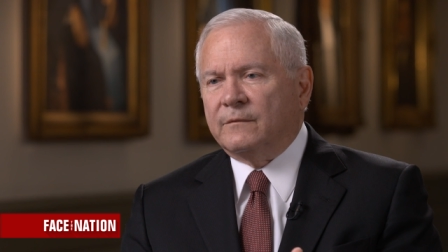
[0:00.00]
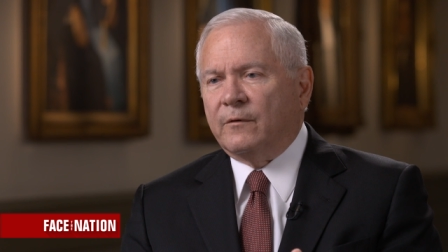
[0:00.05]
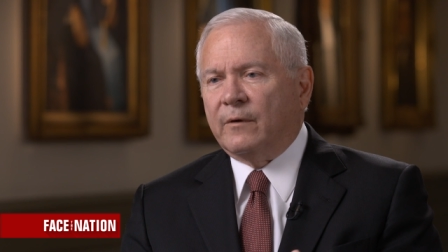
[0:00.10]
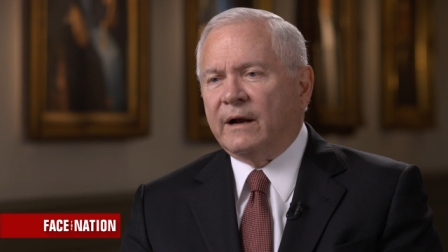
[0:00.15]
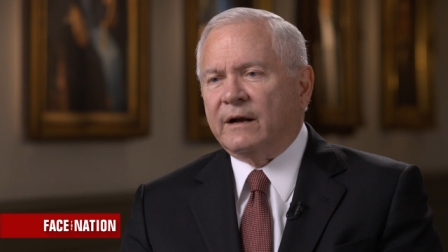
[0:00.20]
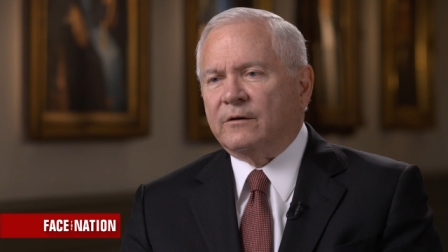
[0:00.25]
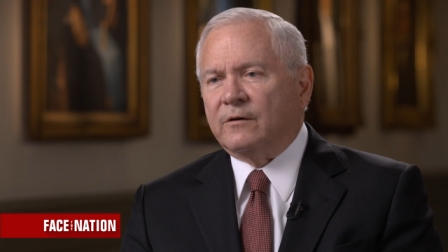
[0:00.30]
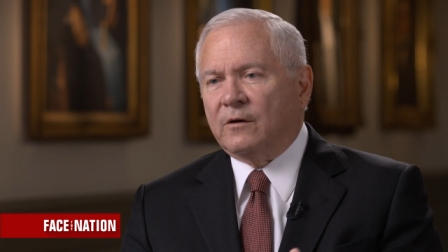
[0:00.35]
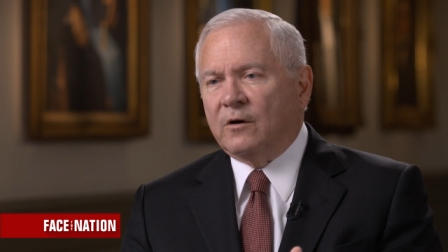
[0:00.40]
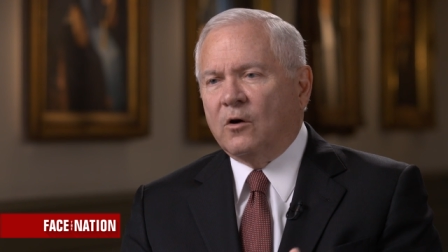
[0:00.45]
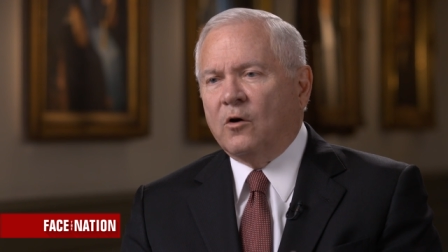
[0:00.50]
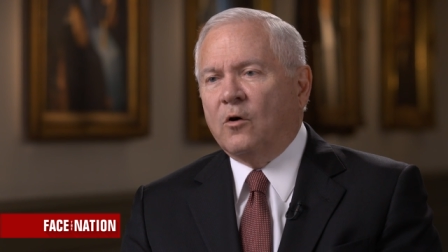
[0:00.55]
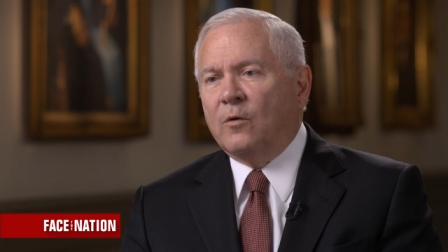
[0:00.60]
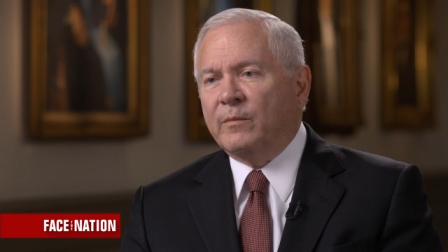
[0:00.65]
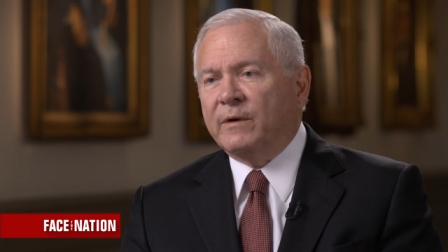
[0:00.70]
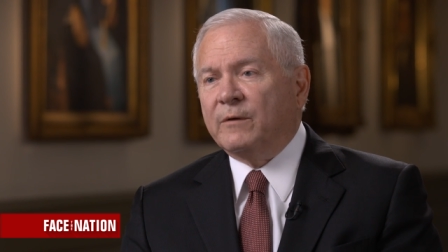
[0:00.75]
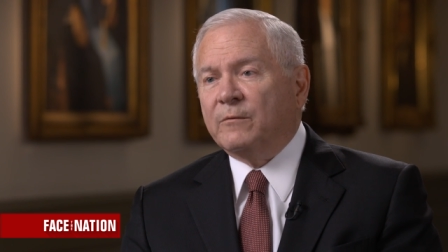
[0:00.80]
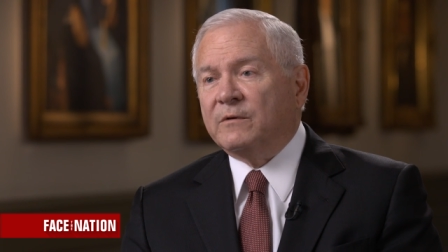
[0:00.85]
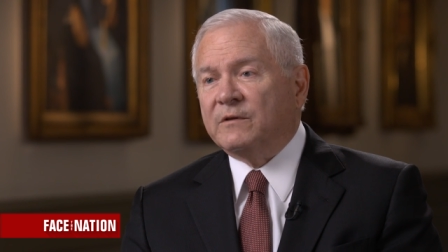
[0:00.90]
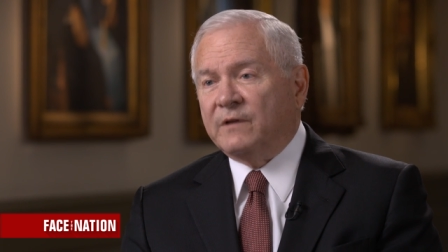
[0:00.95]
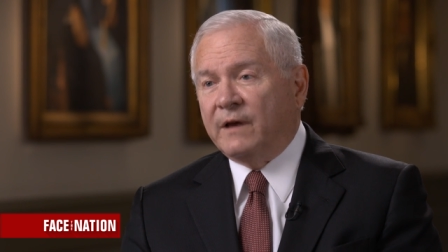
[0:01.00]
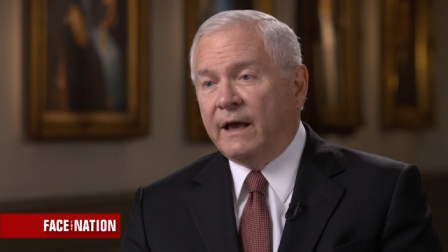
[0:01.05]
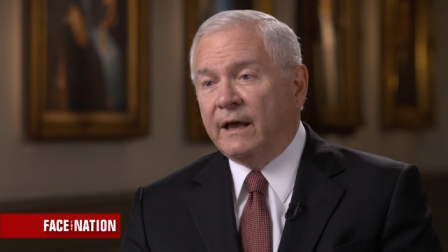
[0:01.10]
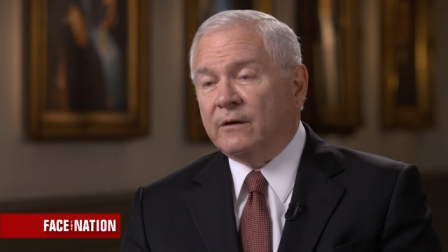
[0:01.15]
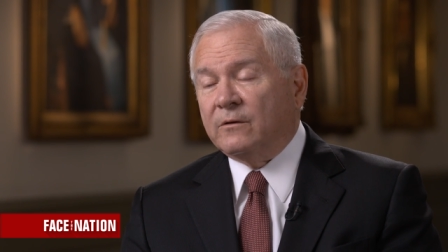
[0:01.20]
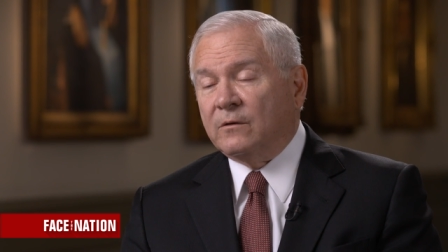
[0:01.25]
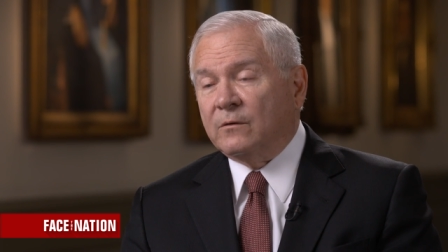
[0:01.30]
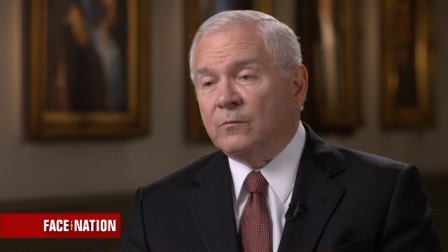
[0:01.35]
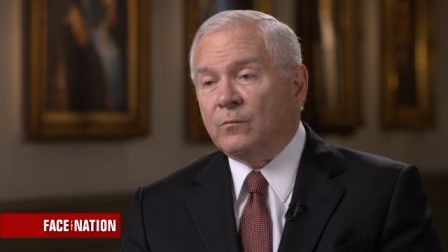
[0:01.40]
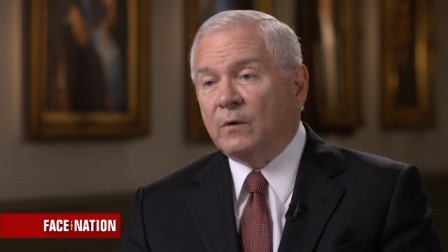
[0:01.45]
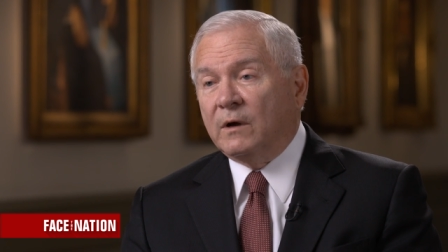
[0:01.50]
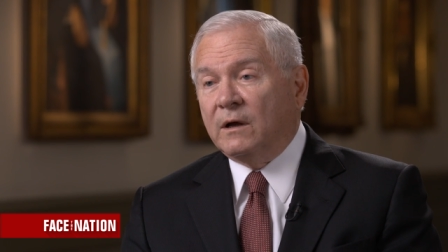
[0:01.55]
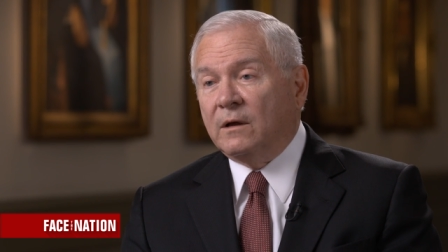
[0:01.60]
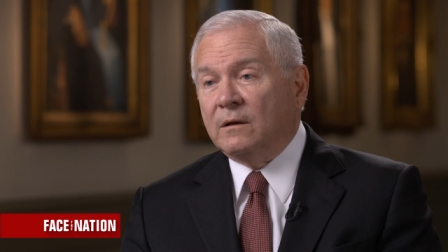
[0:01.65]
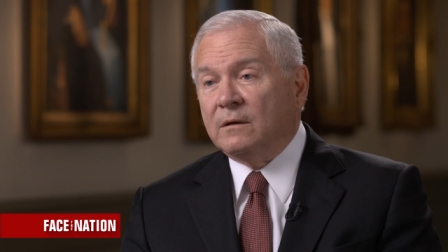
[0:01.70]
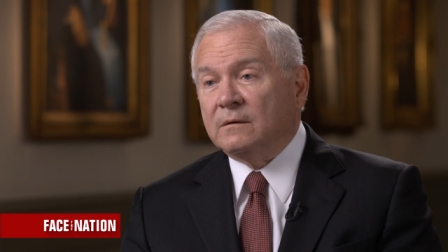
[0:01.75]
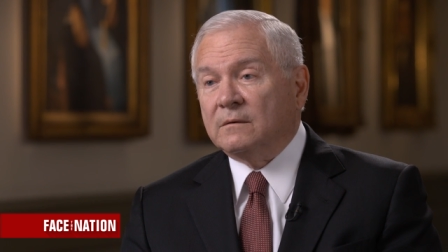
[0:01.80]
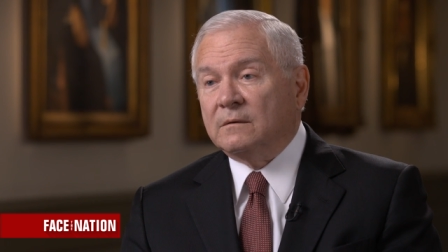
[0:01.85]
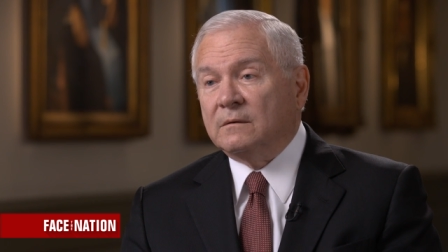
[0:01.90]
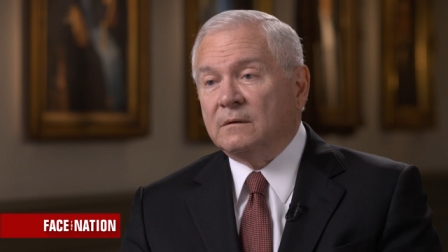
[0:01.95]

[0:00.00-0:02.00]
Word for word: Director Comey was handled well.